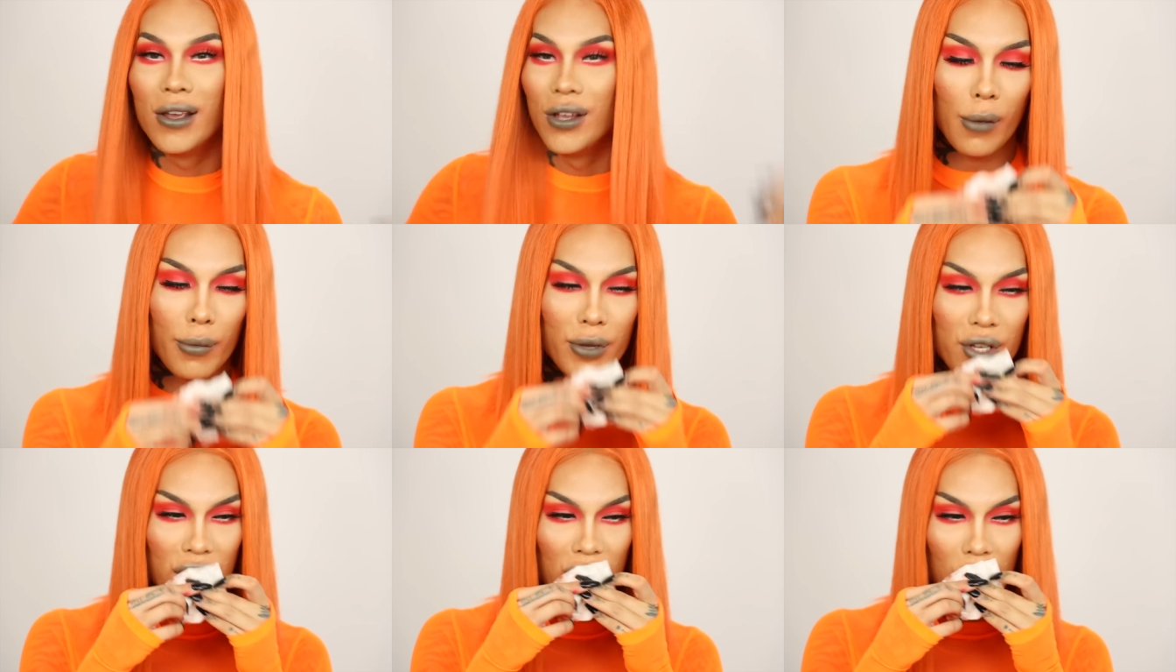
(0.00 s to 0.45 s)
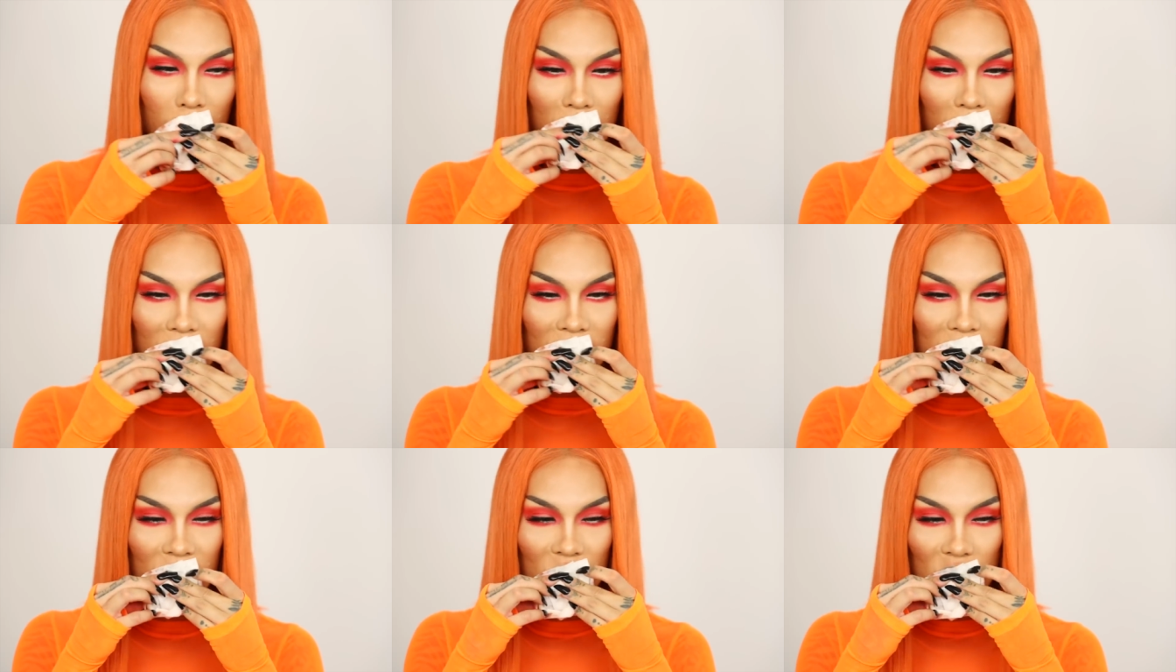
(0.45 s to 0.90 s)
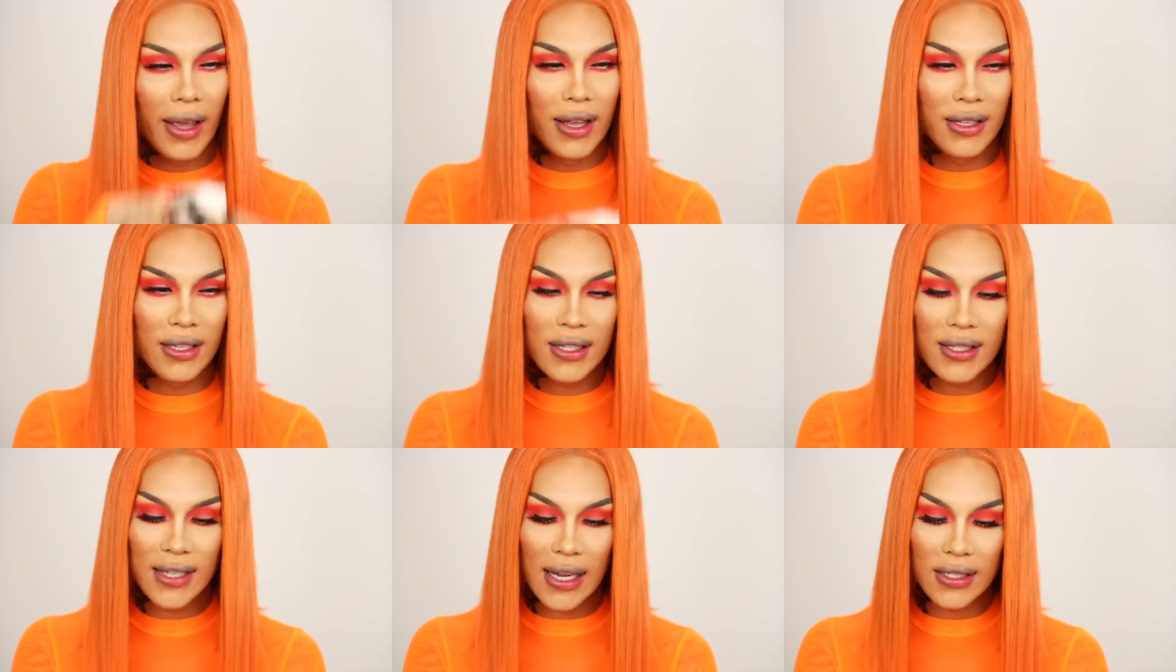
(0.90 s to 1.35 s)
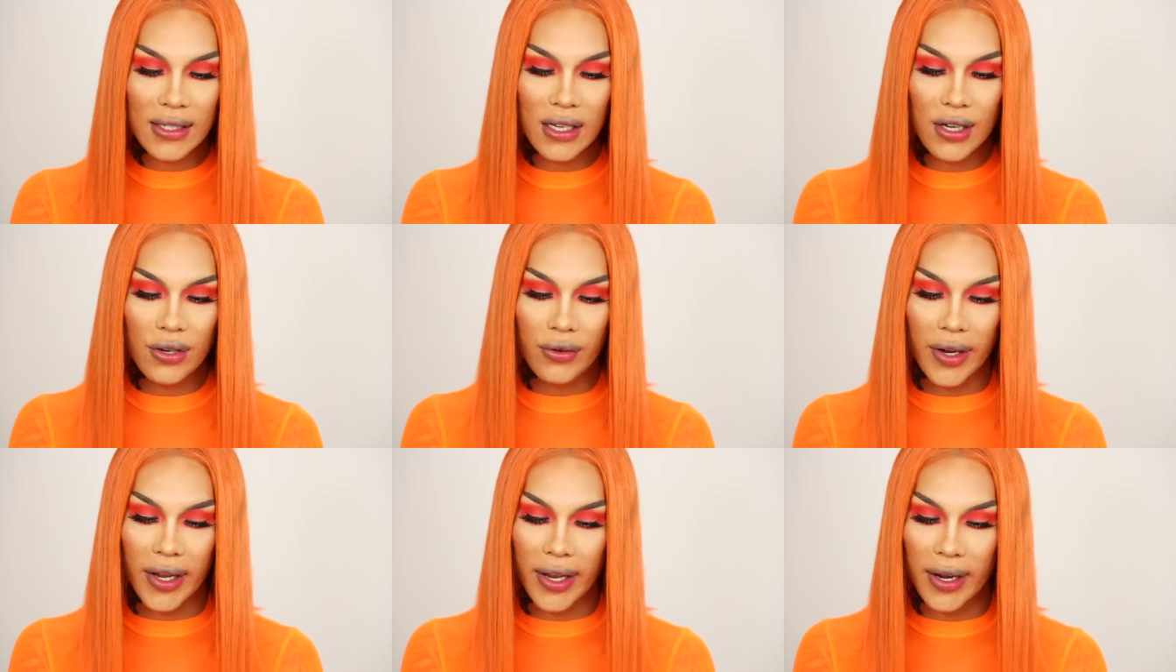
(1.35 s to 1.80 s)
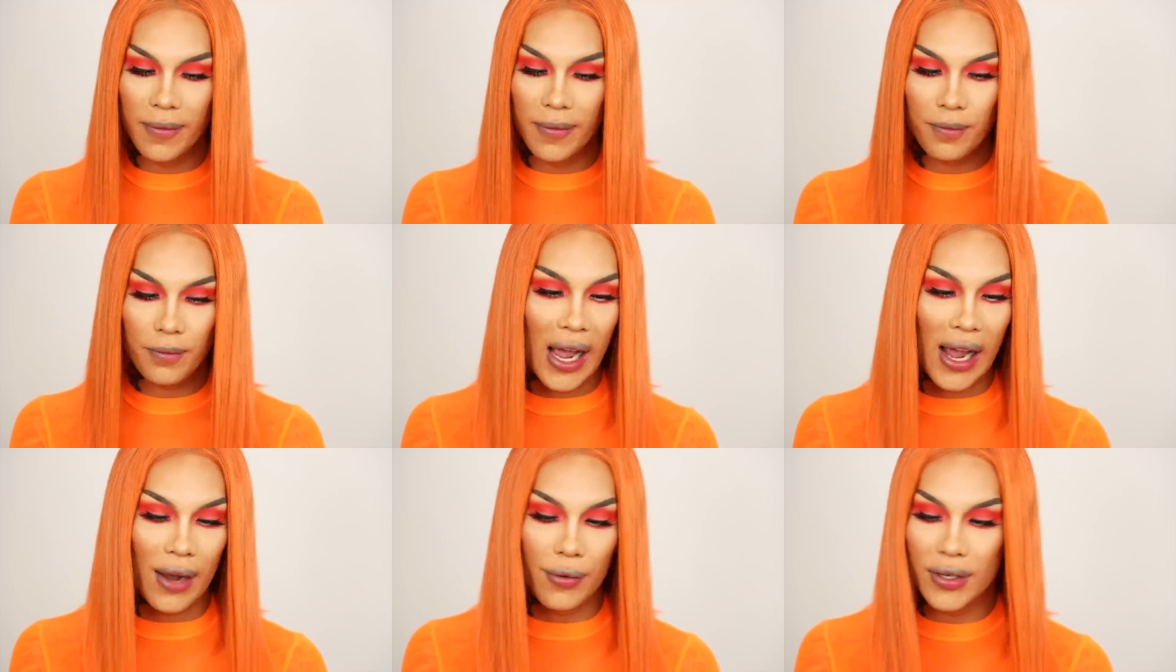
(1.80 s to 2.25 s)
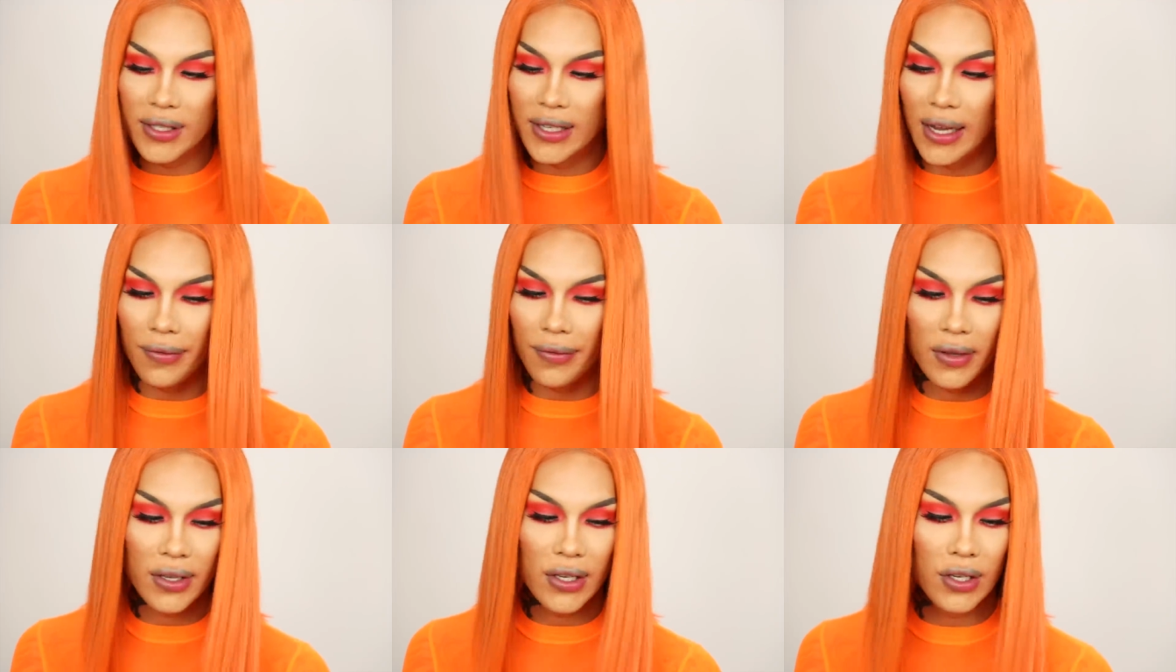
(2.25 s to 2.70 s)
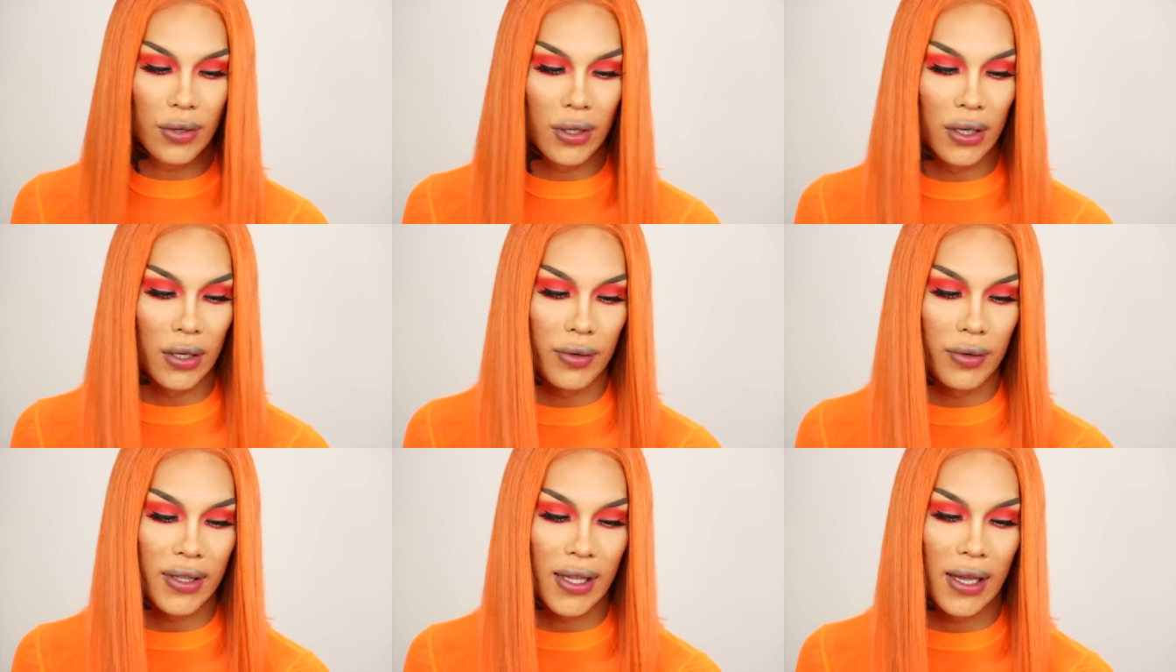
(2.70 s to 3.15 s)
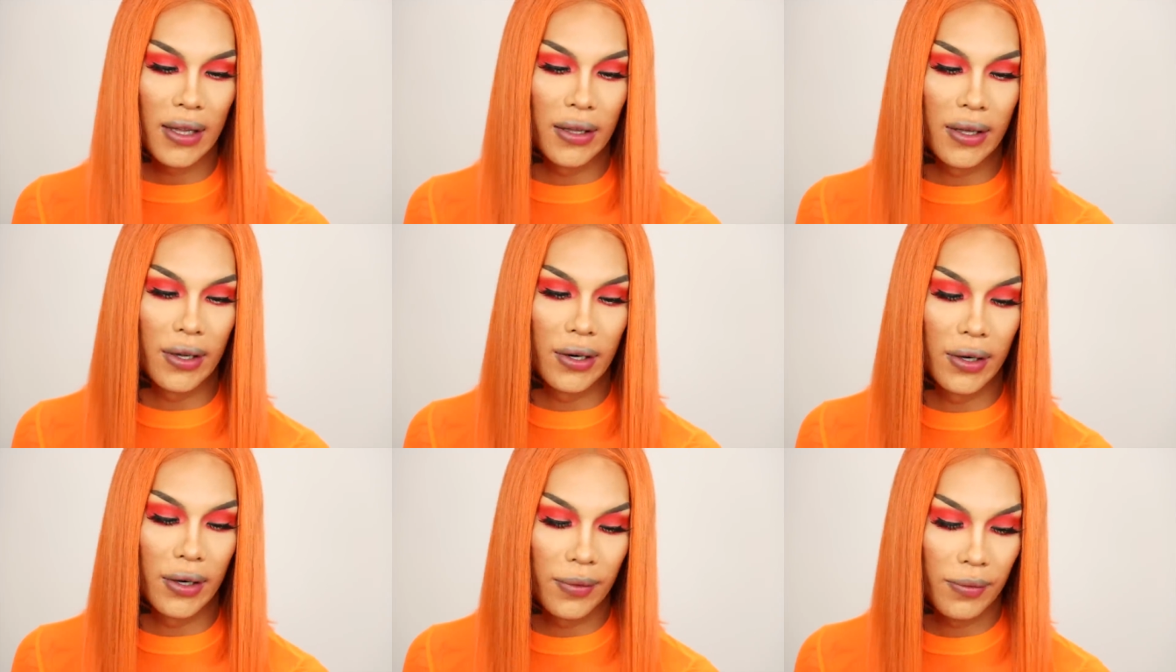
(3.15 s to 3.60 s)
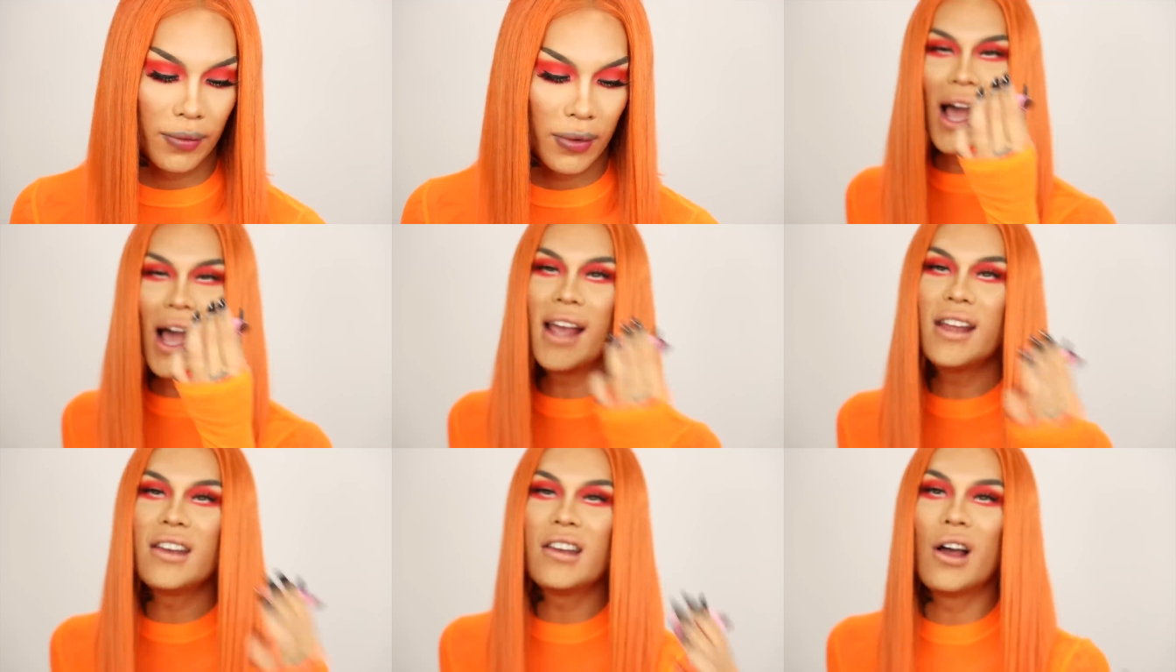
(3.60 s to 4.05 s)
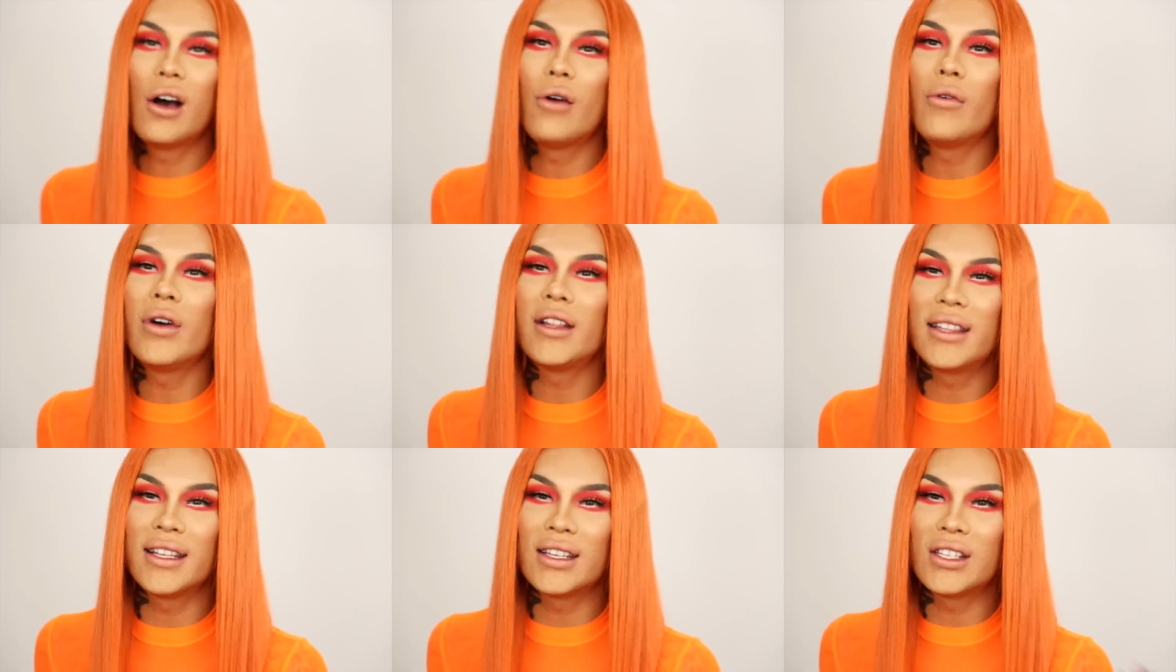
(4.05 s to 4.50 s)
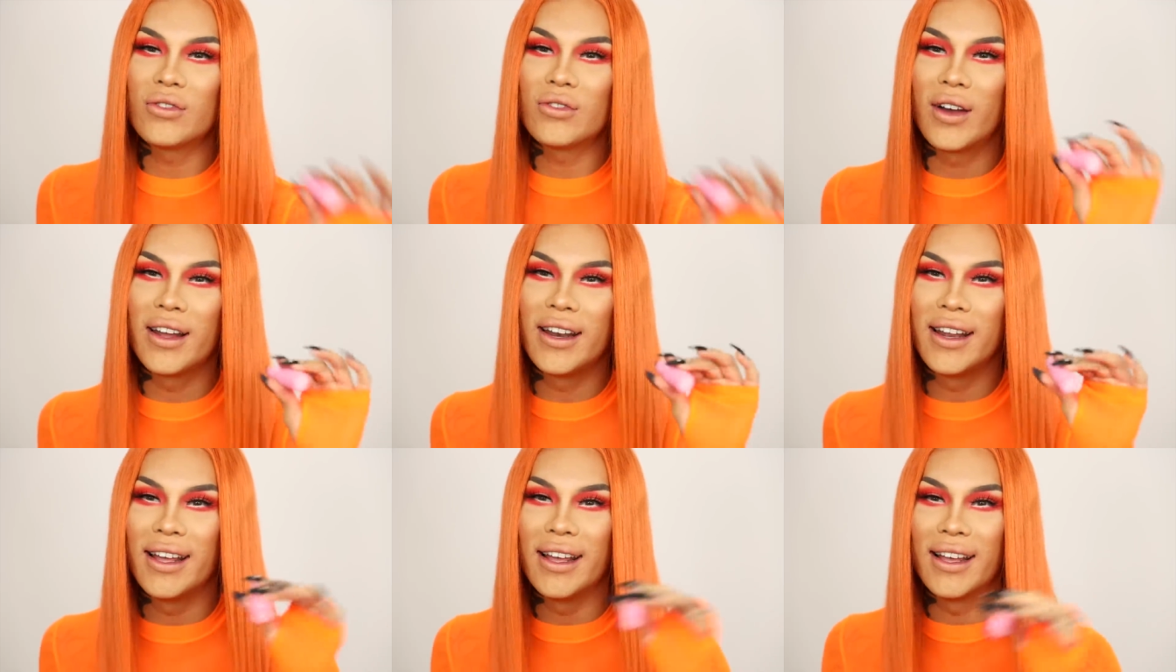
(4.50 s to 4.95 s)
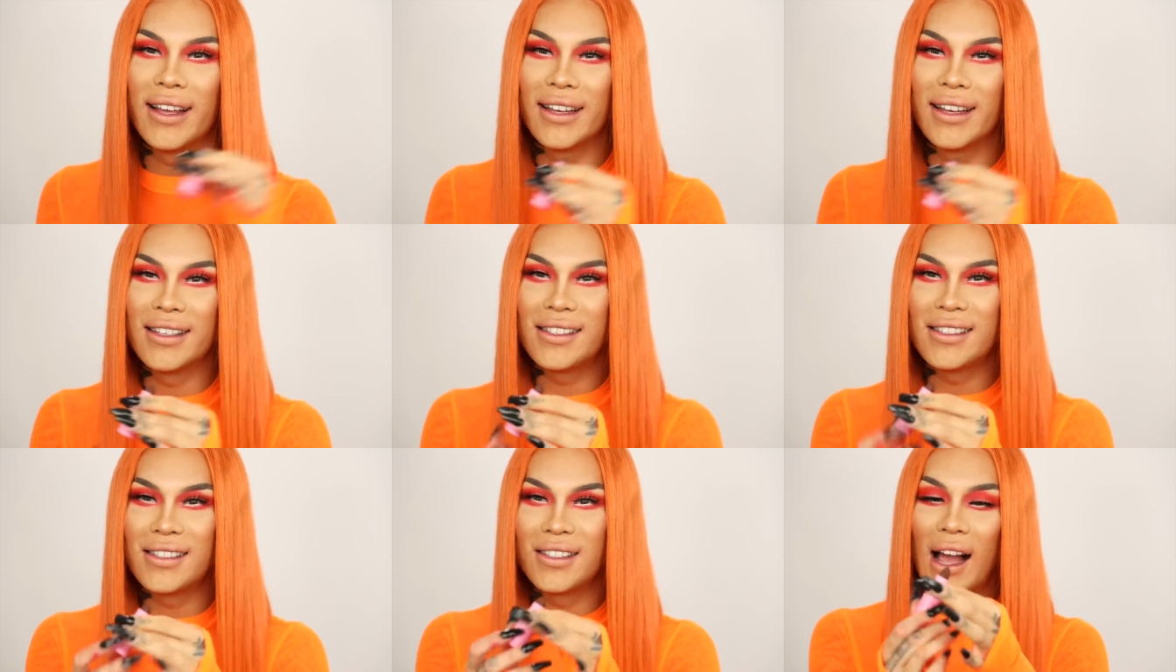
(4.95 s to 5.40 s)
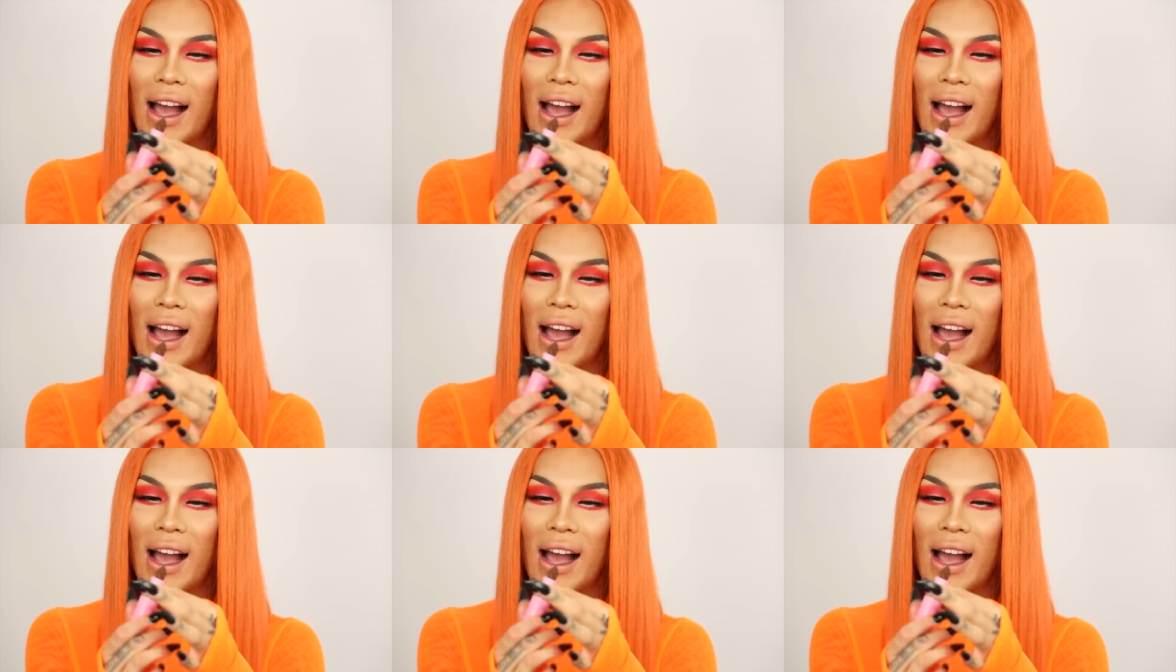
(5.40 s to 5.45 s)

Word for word: But you know what? It's a sexy green. I would definitely do a look with that later. I know what this one is.